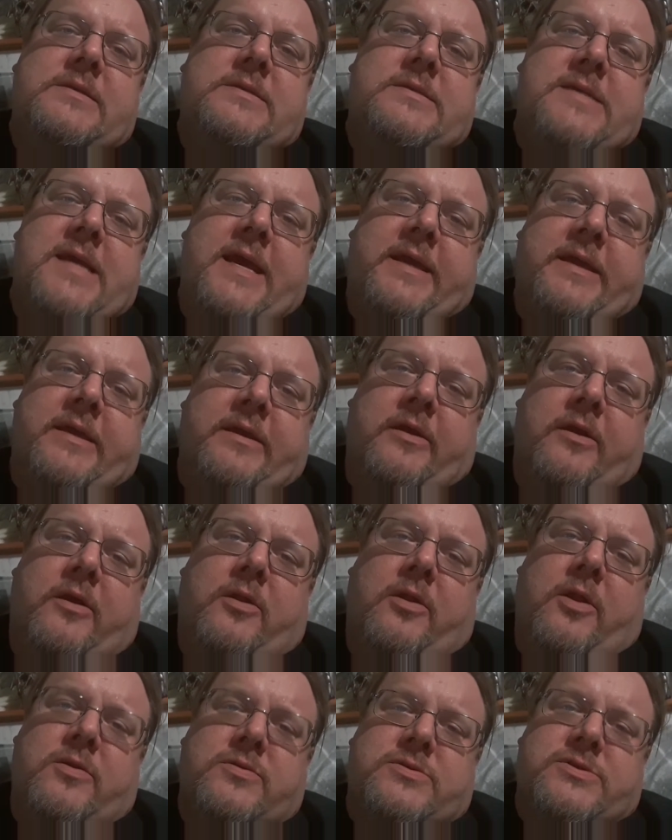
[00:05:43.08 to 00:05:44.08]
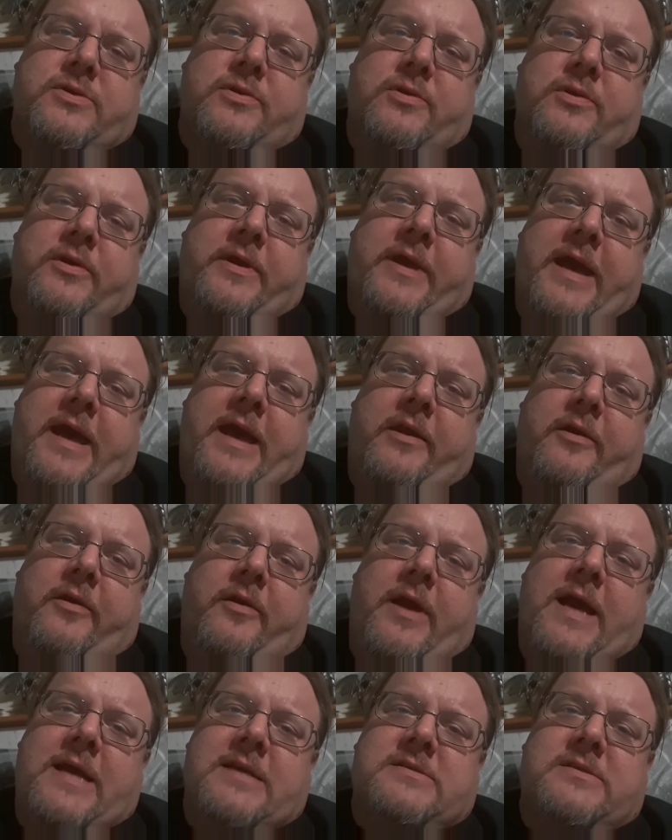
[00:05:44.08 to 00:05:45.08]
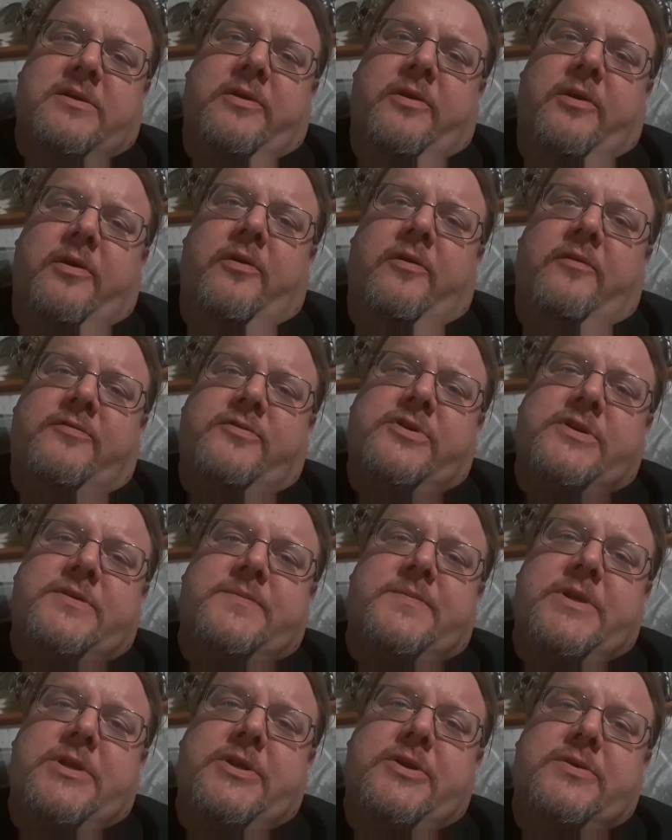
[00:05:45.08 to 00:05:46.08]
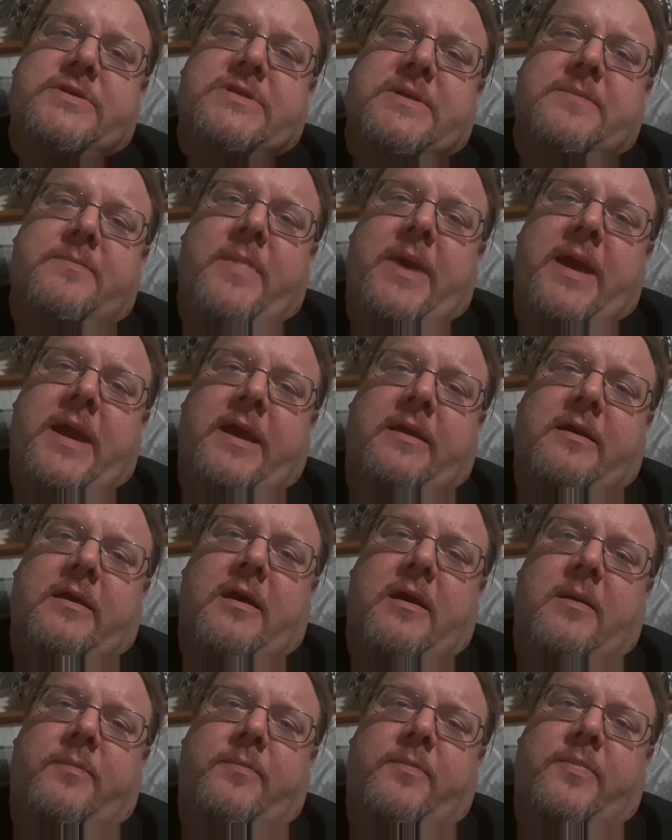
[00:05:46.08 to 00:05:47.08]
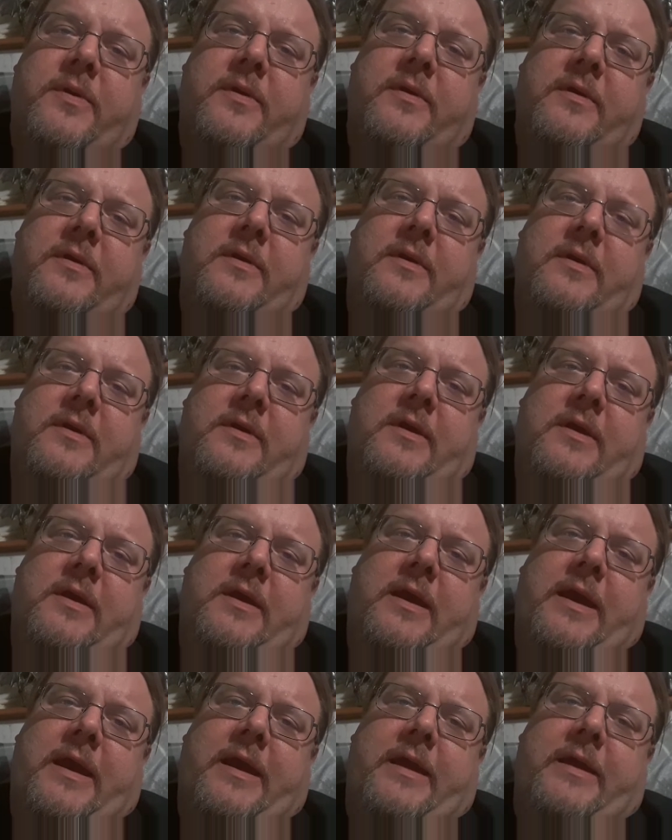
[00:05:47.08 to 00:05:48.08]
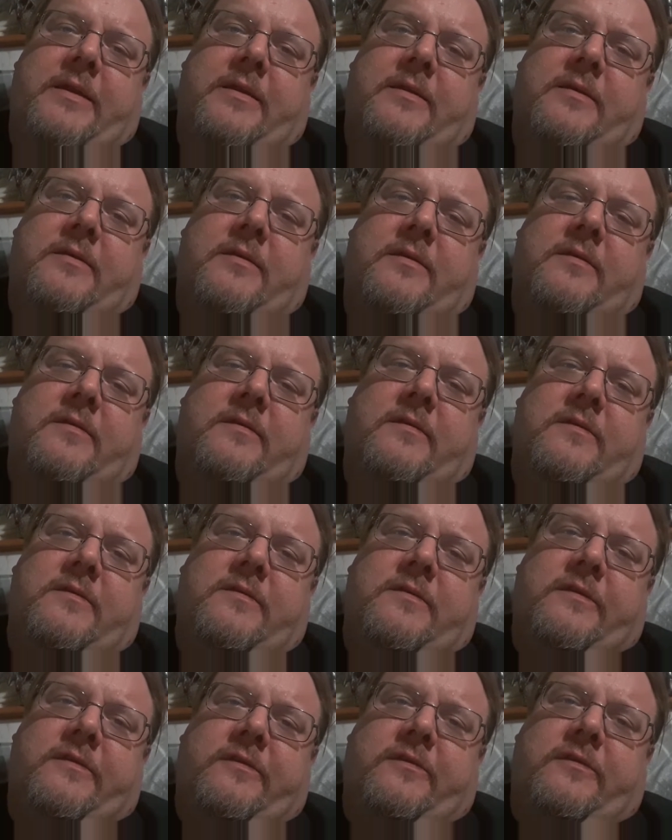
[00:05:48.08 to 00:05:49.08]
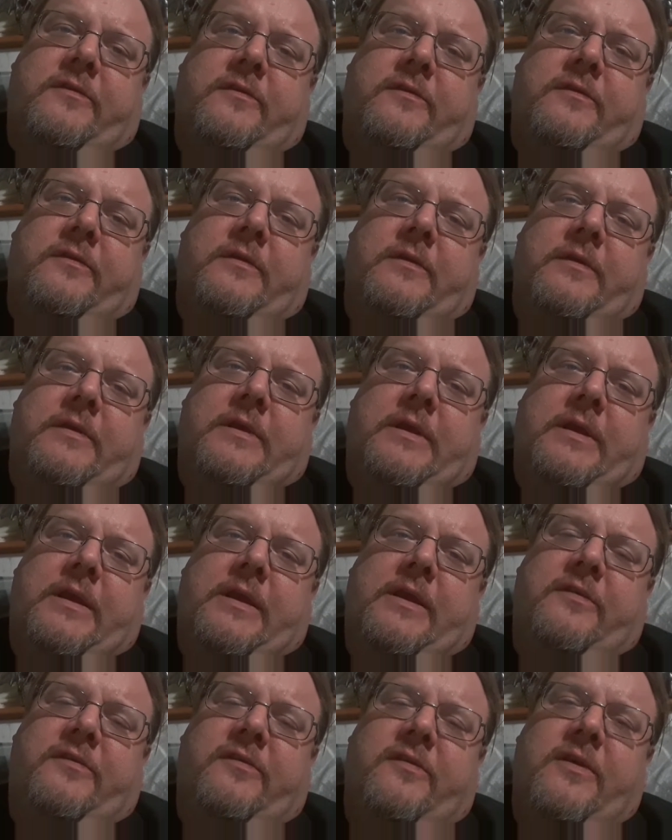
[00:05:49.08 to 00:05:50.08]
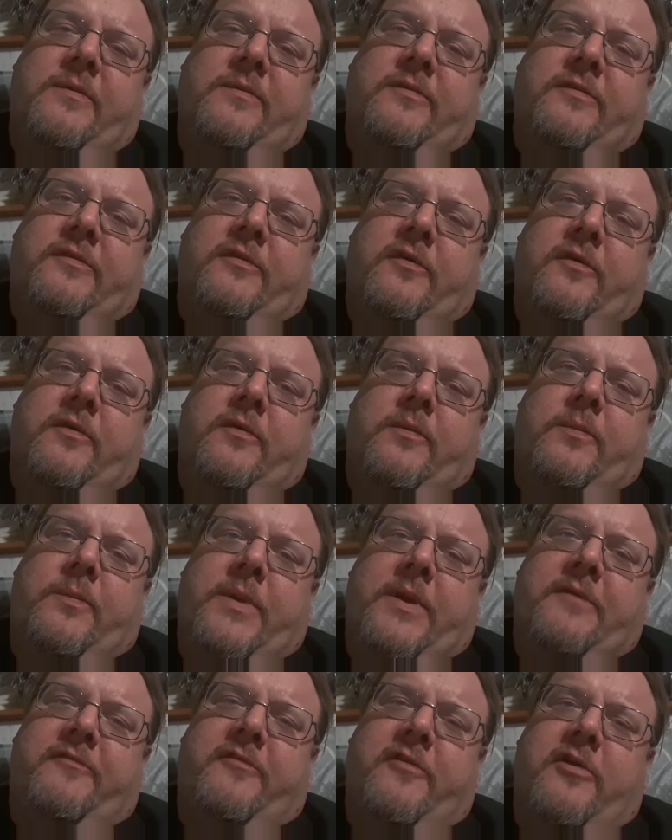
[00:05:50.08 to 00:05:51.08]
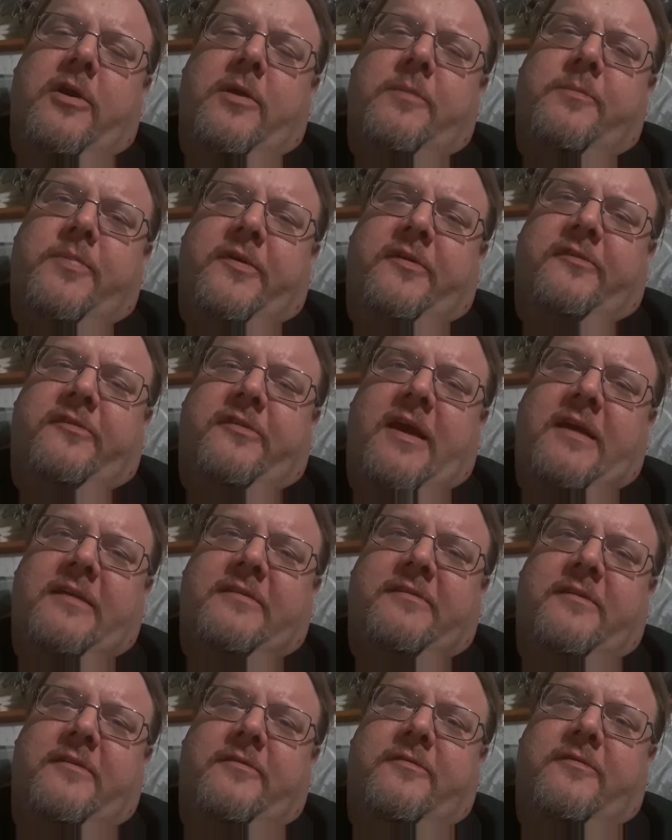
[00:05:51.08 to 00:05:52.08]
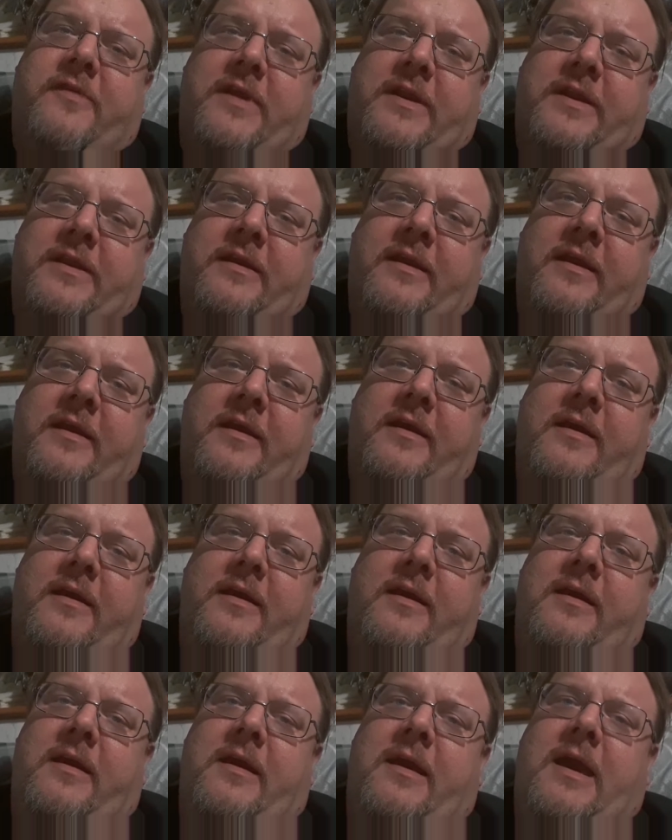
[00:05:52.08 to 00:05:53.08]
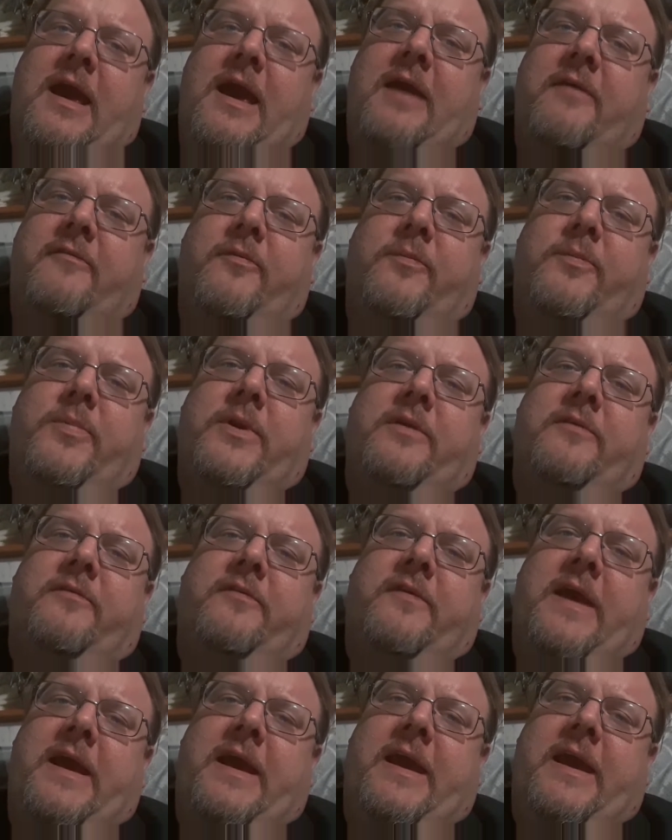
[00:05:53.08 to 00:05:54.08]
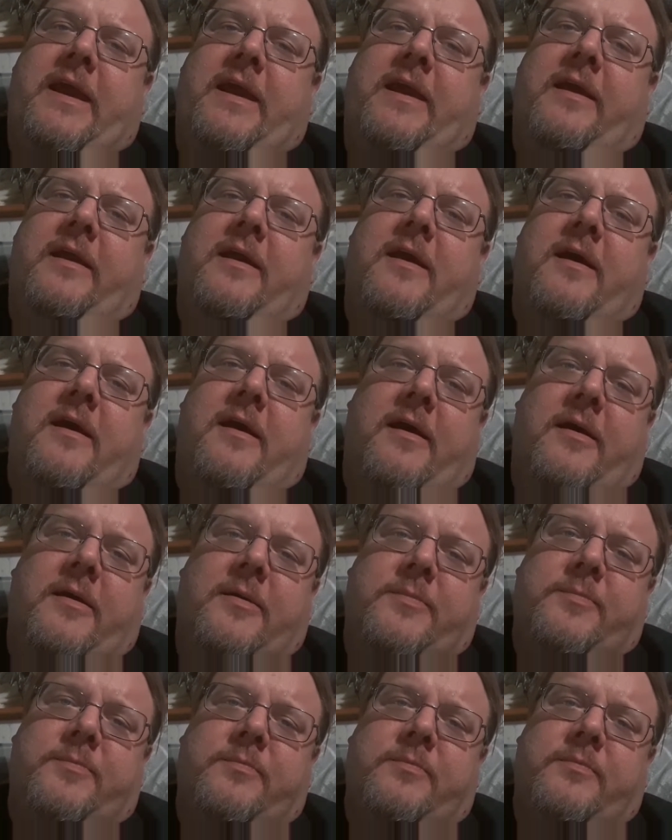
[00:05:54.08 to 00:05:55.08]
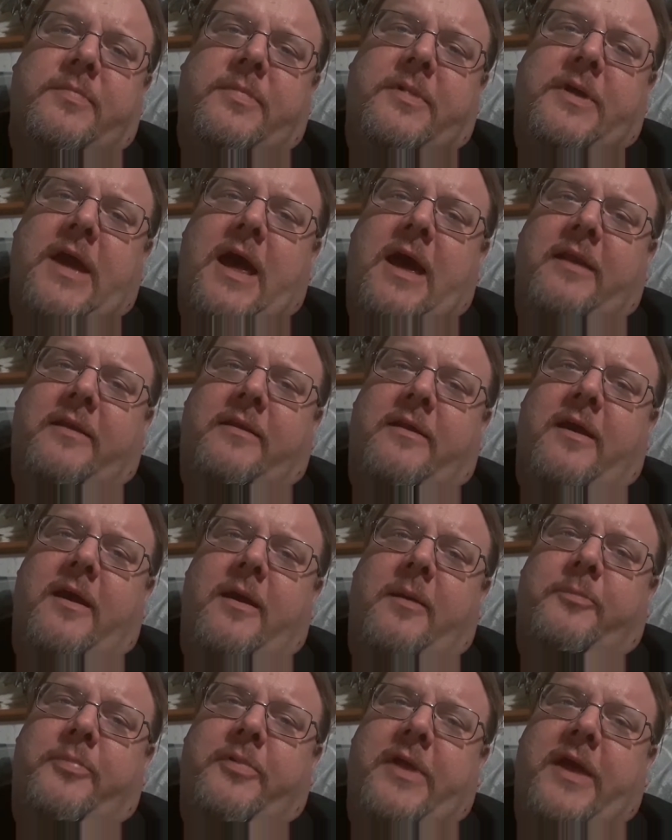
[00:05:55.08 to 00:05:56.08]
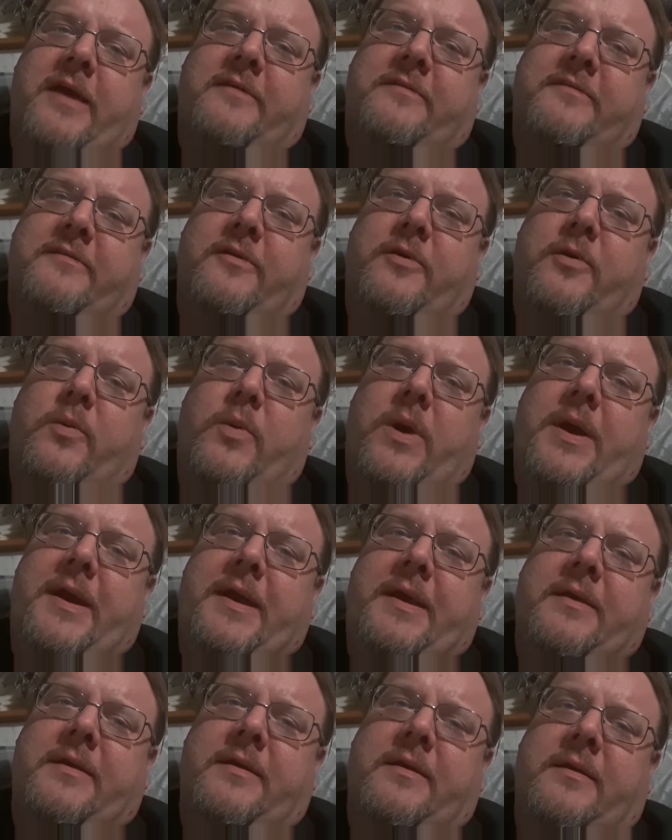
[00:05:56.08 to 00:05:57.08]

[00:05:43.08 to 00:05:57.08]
taking a closer look at her, asking her if she's been using makeup, and just, he seems to be very possessive and have a bit of a god complex in a way.